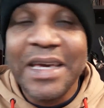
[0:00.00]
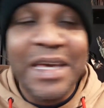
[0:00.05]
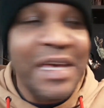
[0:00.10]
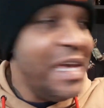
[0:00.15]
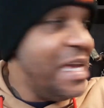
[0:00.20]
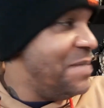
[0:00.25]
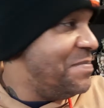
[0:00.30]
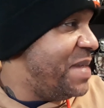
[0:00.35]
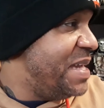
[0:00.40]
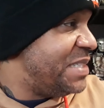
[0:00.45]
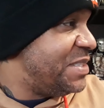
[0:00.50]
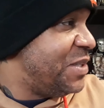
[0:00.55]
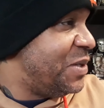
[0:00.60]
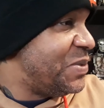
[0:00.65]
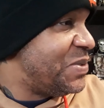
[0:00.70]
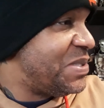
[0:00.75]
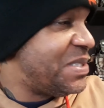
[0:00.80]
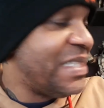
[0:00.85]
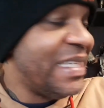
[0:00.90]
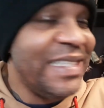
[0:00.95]
It makes no
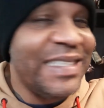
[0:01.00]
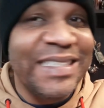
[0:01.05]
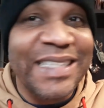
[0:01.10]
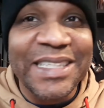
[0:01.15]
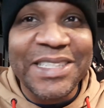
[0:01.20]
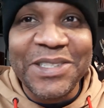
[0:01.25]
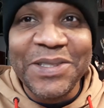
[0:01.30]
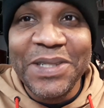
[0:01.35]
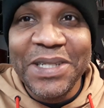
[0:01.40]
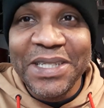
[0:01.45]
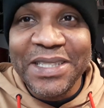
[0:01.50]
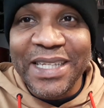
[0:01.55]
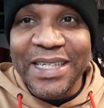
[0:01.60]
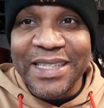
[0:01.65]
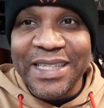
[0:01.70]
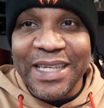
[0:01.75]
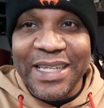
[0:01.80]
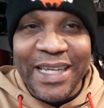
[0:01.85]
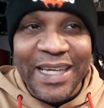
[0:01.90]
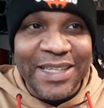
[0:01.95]
sense that you that
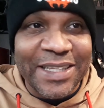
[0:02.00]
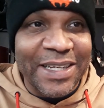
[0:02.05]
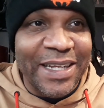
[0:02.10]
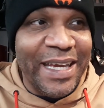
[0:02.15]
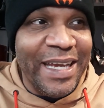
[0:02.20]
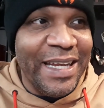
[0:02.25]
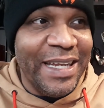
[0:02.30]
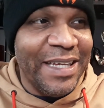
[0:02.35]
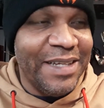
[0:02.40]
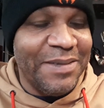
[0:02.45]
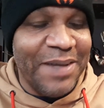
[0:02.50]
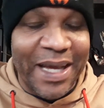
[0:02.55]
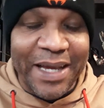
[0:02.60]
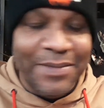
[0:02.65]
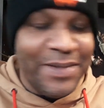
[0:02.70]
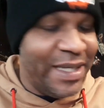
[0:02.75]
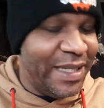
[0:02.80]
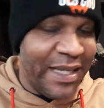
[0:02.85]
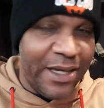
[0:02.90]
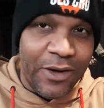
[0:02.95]
they land on an alien. I, uh,
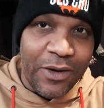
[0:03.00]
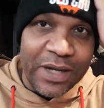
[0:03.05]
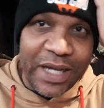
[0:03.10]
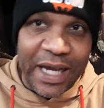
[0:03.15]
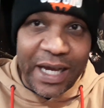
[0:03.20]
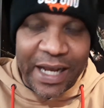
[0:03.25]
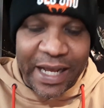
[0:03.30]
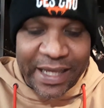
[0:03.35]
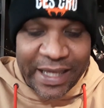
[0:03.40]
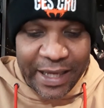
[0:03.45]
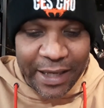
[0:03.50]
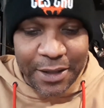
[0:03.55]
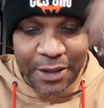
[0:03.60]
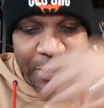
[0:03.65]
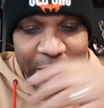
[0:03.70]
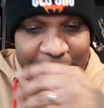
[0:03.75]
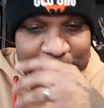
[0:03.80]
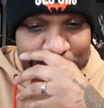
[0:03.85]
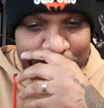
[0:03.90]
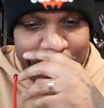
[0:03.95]
in, oh God, I can't.
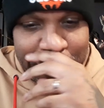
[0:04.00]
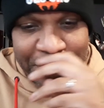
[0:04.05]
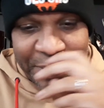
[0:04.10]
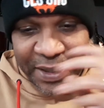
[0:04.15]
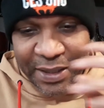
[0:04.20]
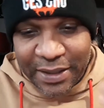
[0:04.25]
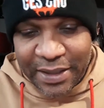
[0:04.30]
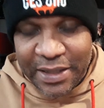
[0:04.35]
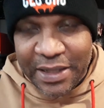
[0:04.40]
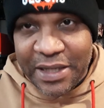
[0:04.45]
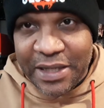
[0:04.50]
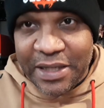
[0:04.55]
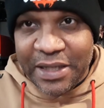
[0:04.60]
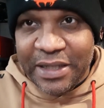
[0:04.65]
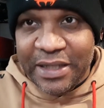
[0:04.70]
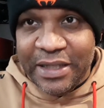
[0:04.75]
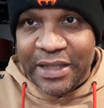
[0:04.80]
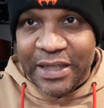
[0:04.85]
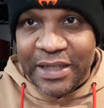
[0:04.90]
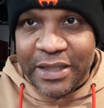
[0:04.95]
Okay, so anybody,
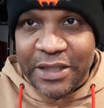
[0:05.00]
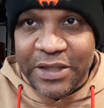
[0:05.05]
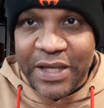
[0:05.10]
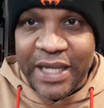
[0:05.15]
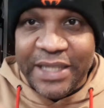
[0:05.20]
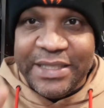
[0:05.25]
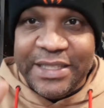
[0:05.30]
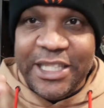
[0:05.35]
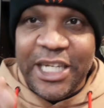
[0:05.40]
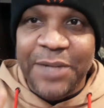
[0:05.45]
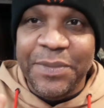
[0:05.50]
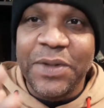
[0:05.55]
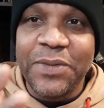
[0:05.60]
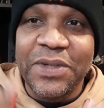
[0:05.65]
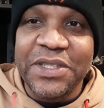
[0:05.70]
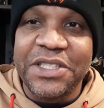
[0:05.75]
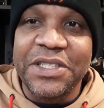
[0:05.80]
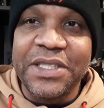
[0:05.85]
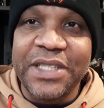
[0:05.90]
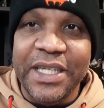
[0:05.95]
you guys, tell me
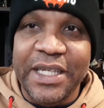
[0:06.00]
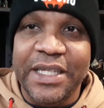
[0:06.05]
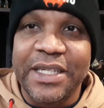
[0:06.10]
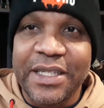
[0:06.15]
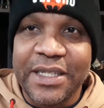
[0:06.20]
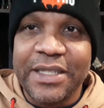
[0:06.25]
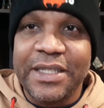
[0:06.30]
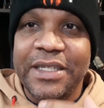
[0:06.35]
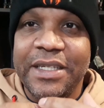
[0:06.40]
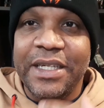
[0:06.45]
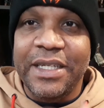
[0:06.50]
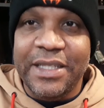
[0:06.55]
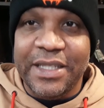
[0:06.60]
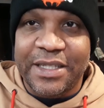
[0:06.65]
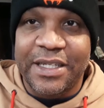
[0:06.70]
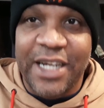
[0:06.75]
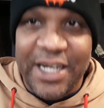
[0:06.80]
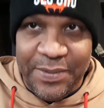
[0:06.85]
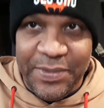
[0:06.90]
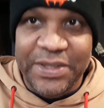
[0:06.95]
what you think in the
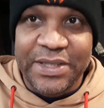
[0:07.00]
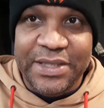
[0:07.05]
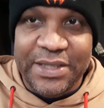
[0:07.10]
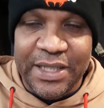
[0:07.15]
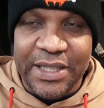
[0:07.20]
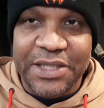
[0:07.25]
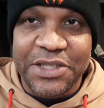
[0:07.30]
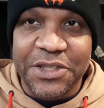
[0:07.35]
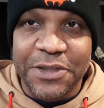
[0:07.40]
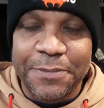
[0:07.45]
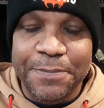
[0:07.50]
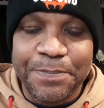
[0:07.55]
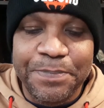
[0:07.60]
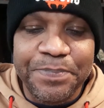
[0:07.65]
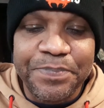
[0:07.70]
comment section.